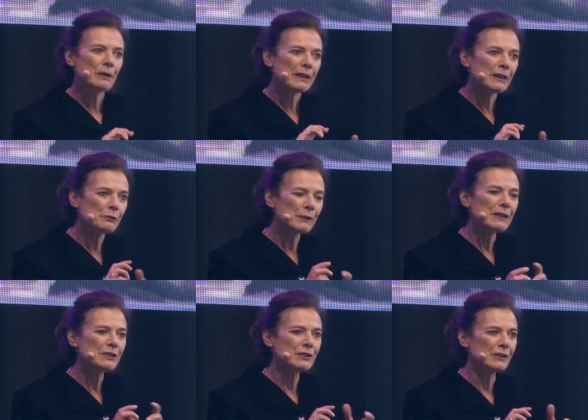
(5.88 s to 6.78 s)

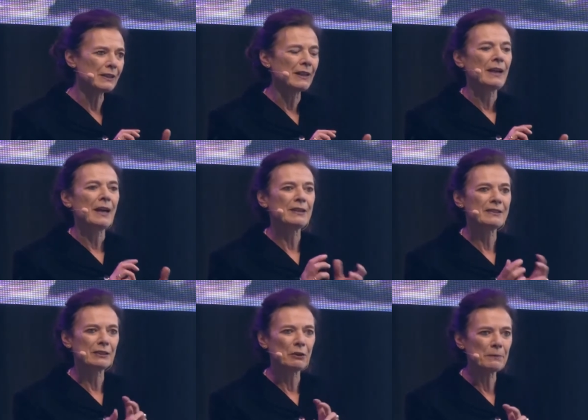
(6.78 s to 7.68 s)
innovation as a
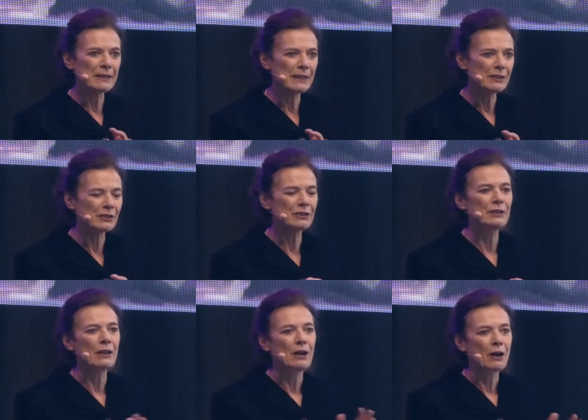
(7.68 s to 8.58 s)
combination
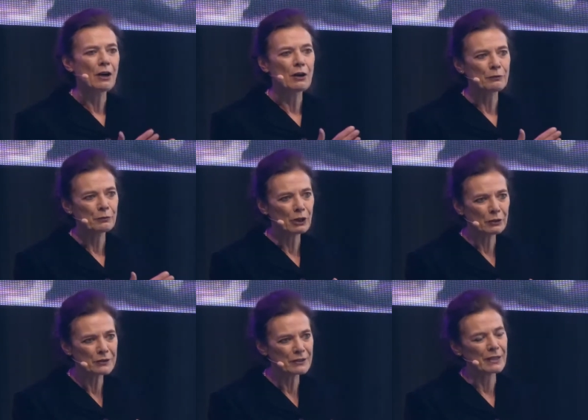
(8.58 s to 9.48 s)
of
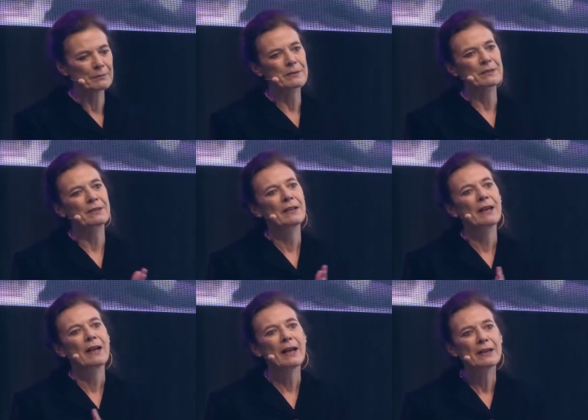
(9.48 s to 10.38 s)
concept
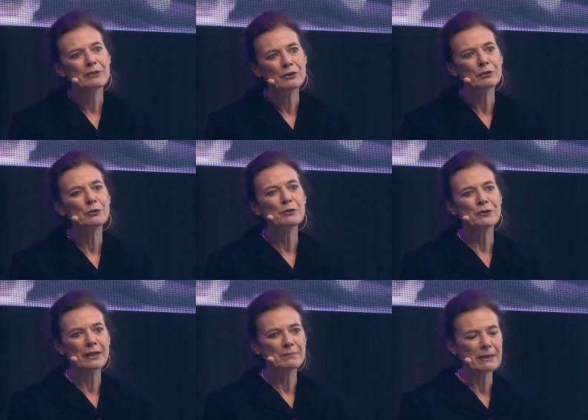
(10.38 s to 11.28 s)
and tools
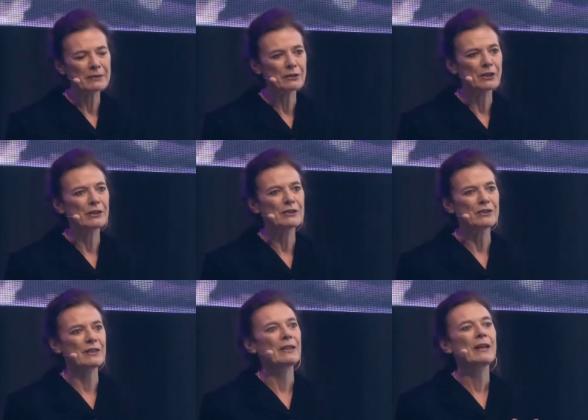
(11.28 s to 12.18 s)
and
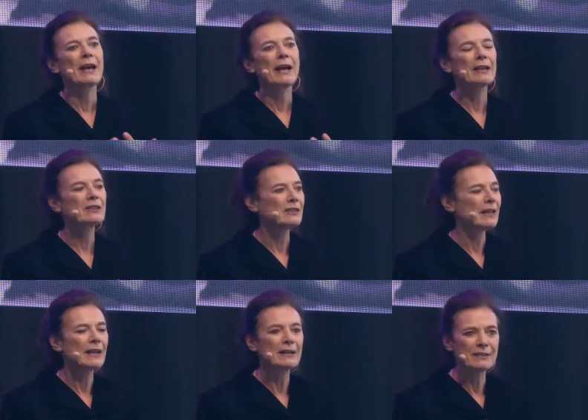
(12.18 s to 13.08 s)
methodology actually
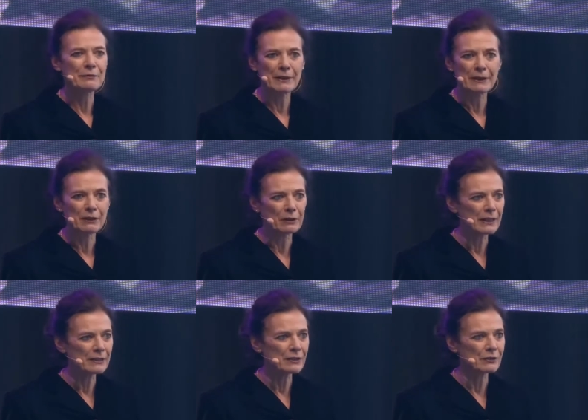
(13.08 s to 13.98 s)
has a very long
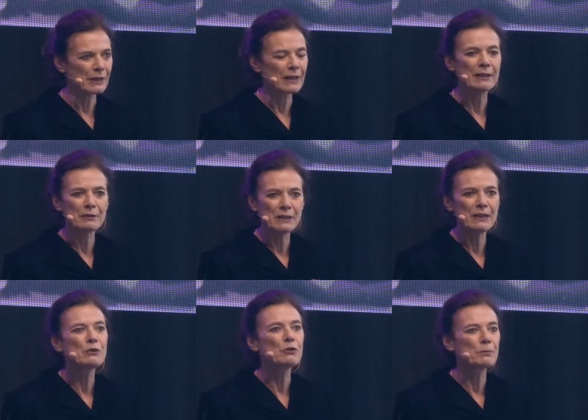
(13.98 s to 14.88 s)
history and an
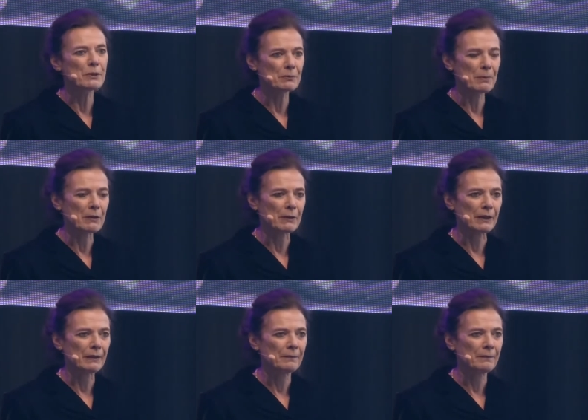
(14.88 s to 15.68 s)
enormous power.